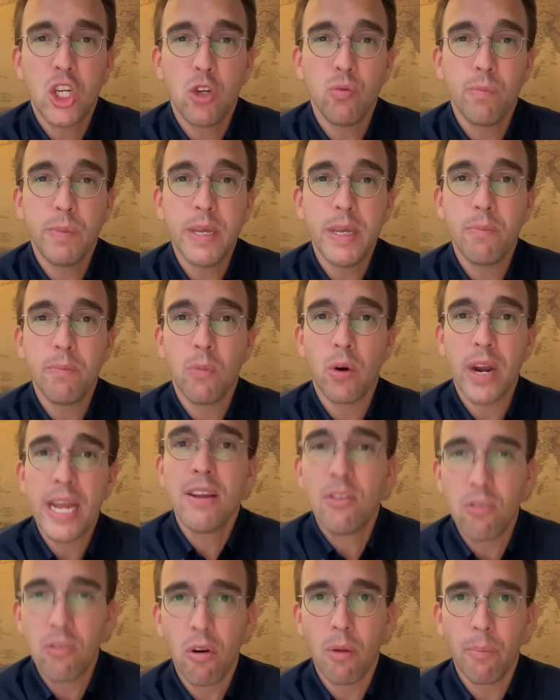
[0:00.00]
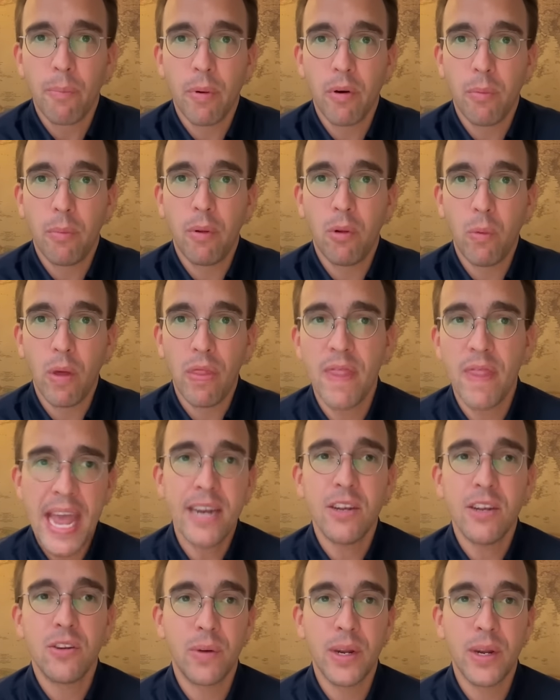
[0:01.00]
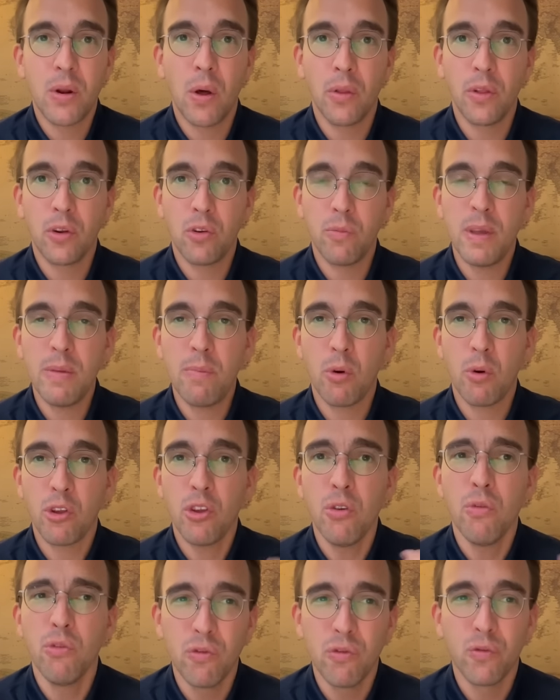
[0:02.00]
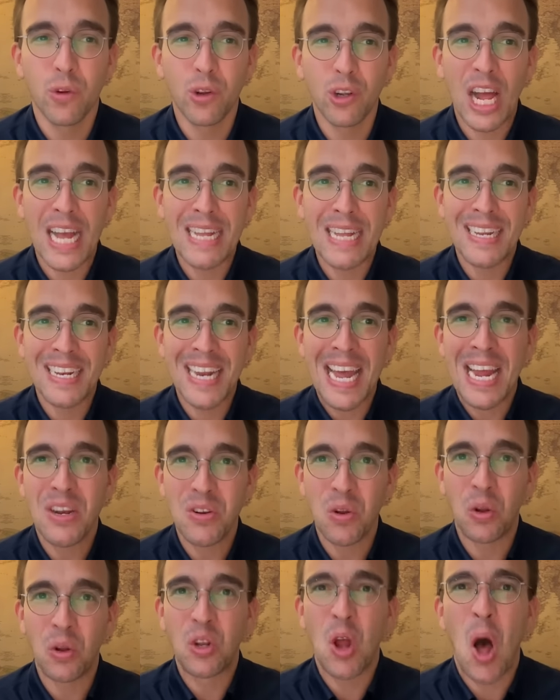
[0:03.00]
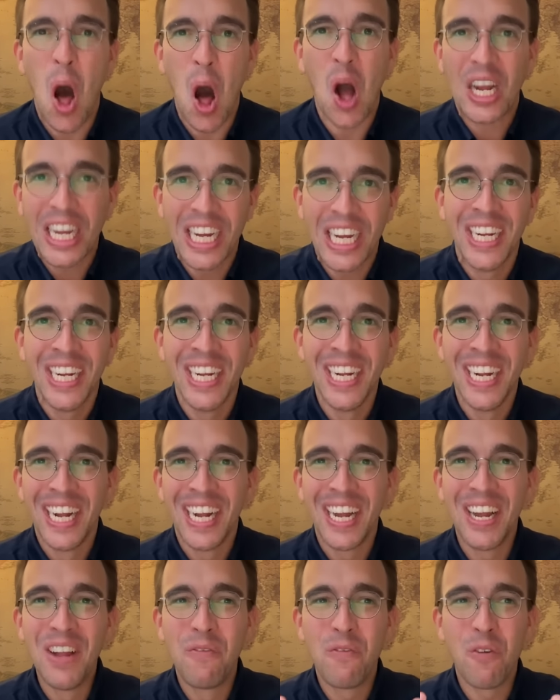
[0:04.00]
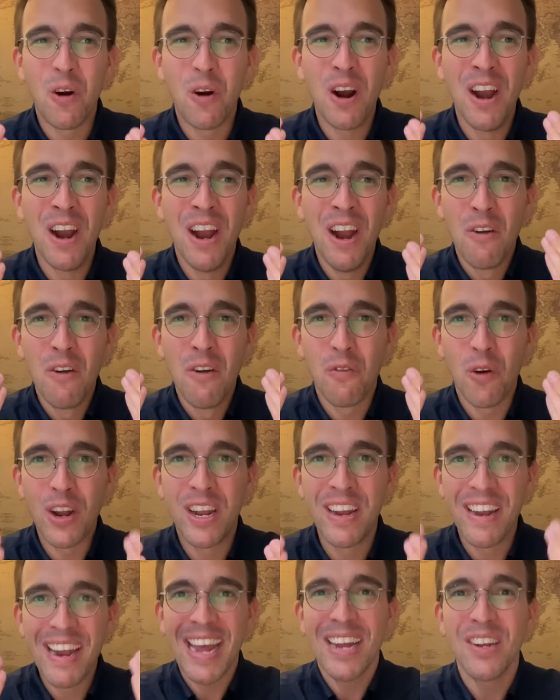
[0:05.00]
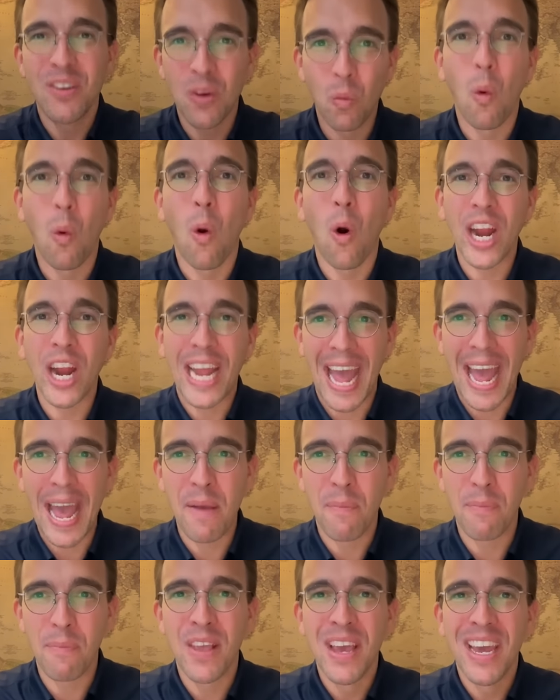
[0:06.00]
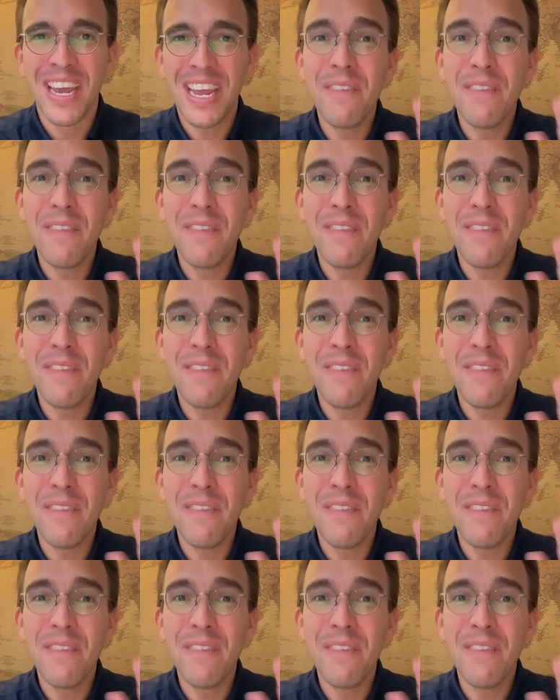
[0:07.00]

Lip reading: to be more interoperable with NATO in order to be more useful as a NATO dog for the NATO war games.